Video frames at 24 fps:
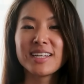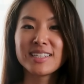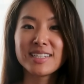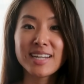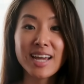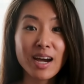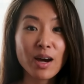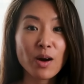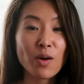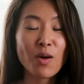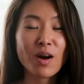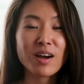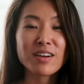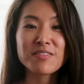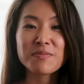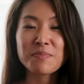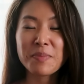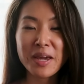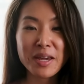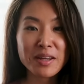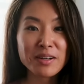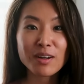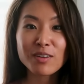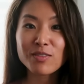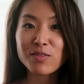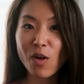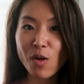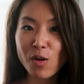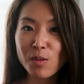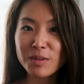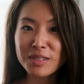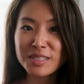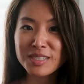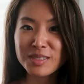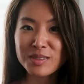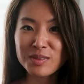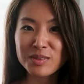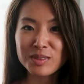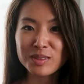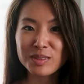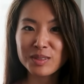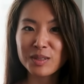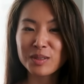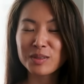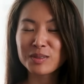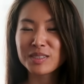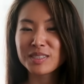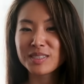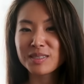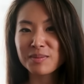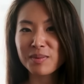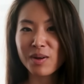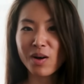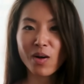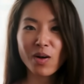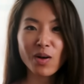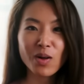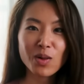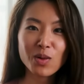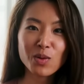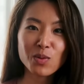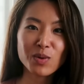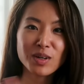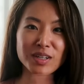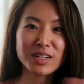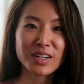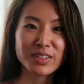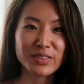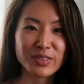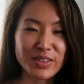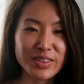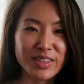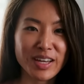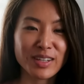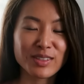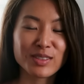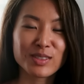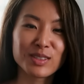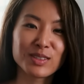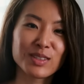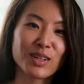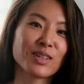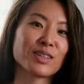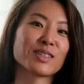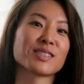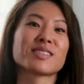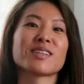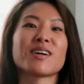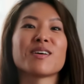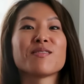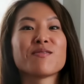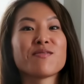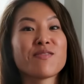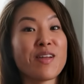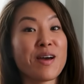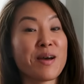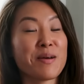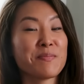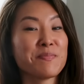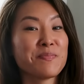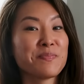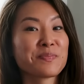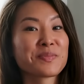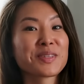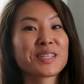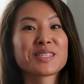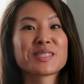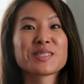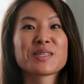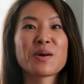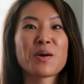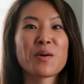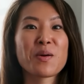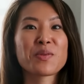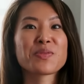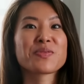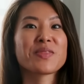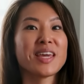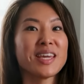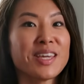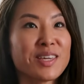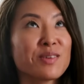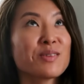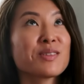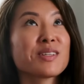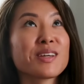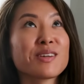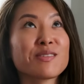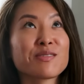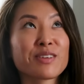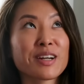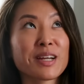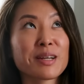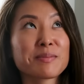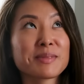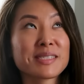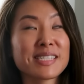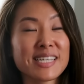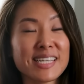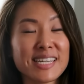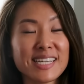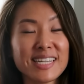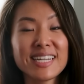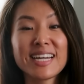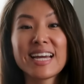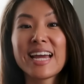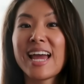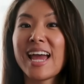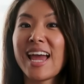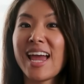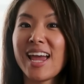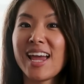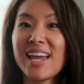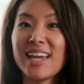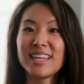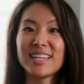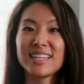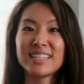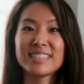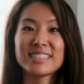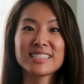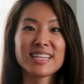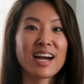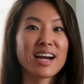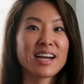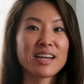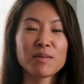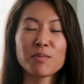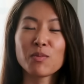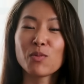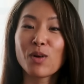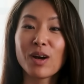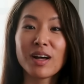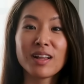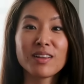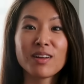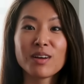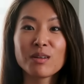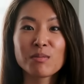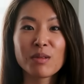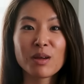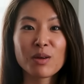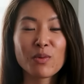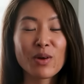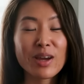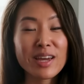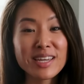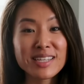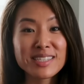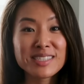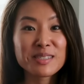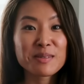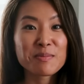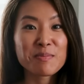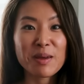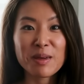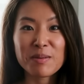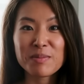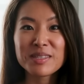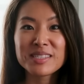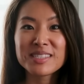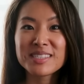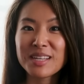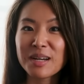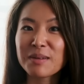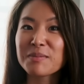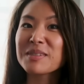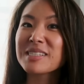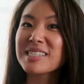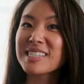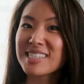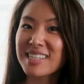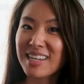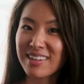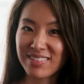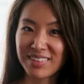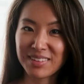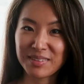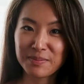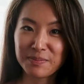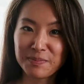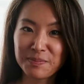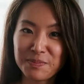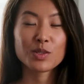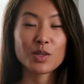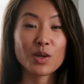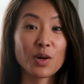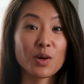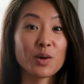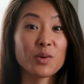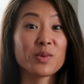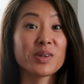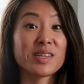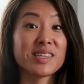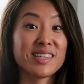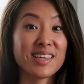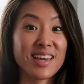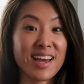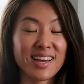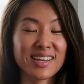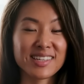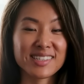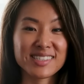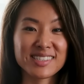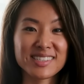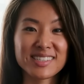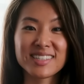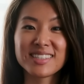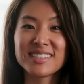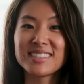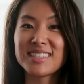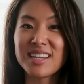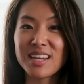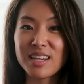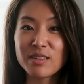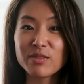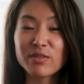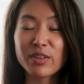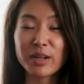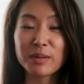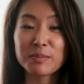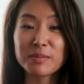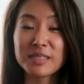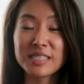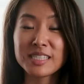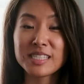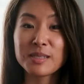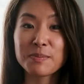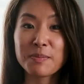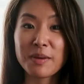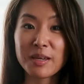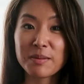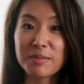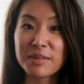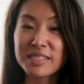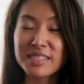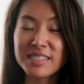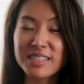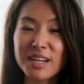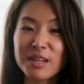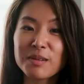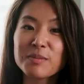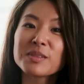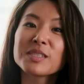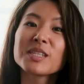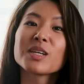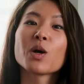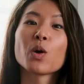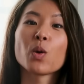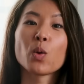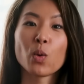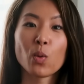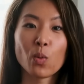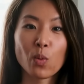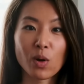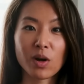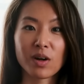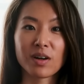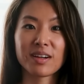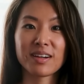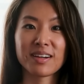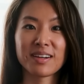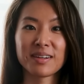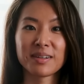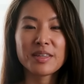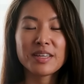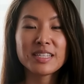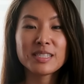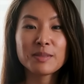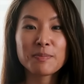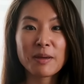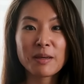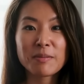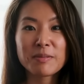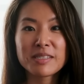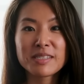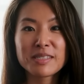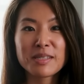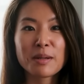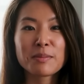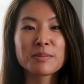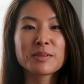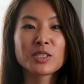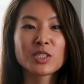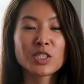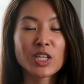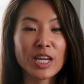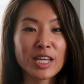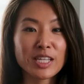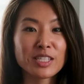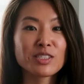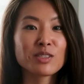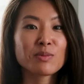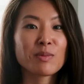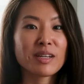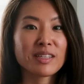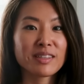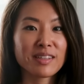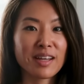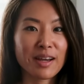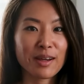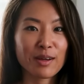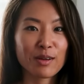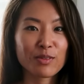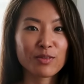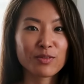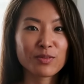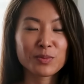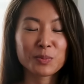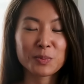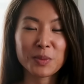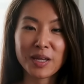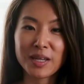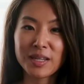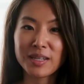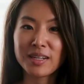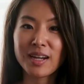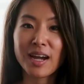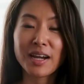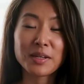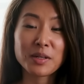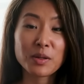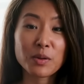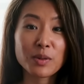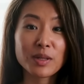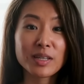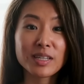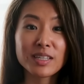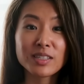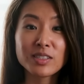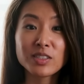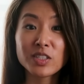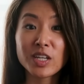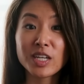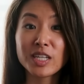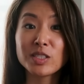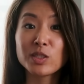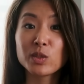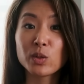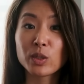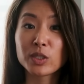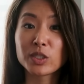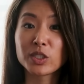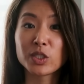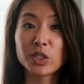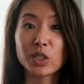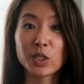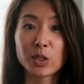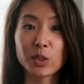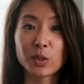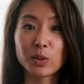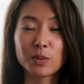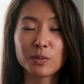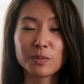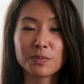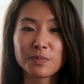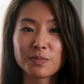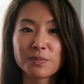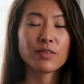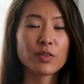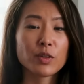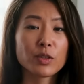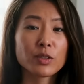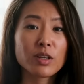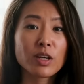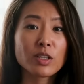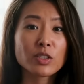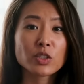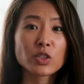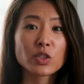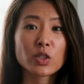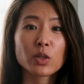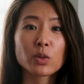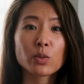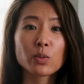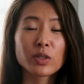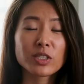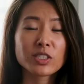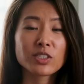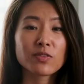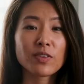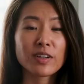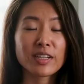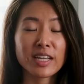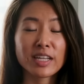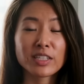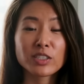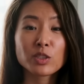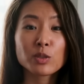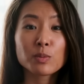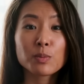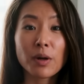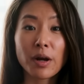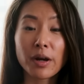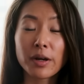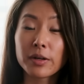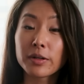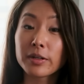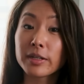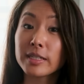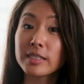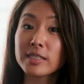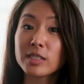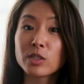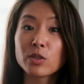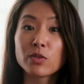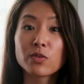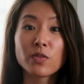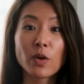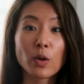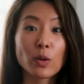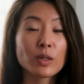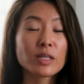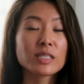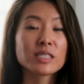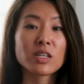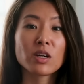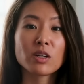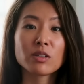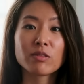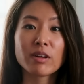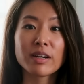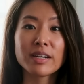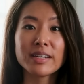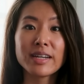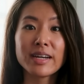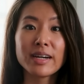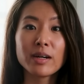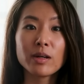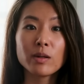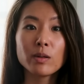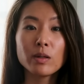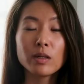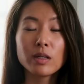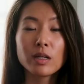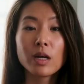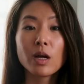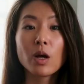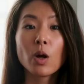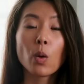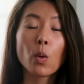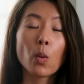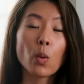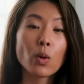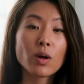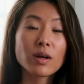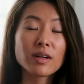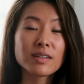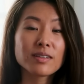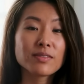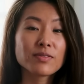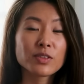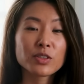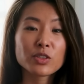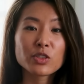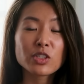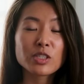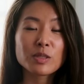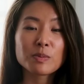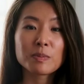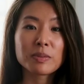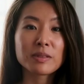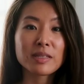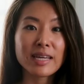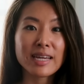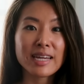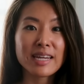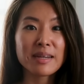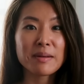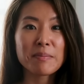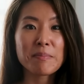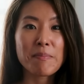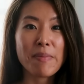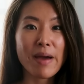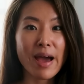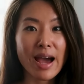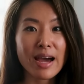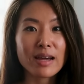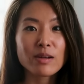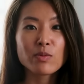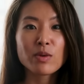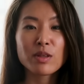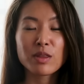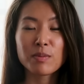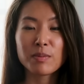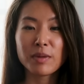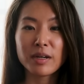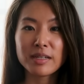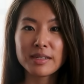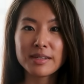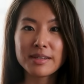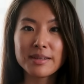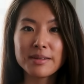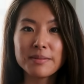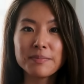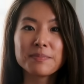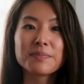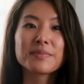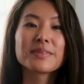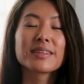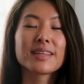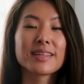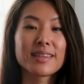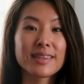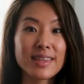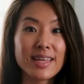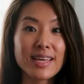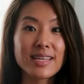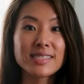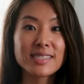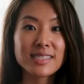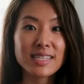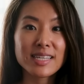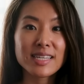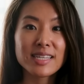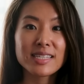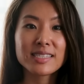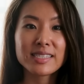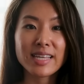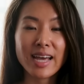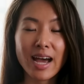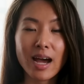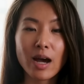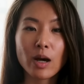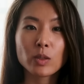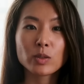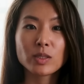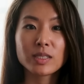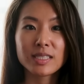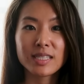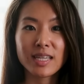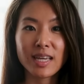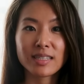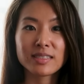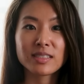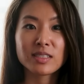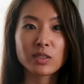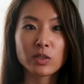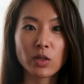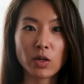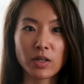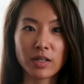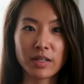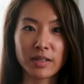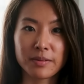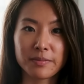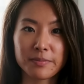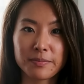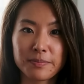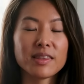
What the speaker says: Now I've paid off all my student loans, all $100,000 of them. So thank you, Dave Ramsey. And I am well on my way to baby step 7. So yes, Dave Ramsey's baby steps work. These baby steps changed my life, and I know they can change yours too. If you're not sure which financial priorities to focus on right now, or if you're just plain bad with money, this is how to get started.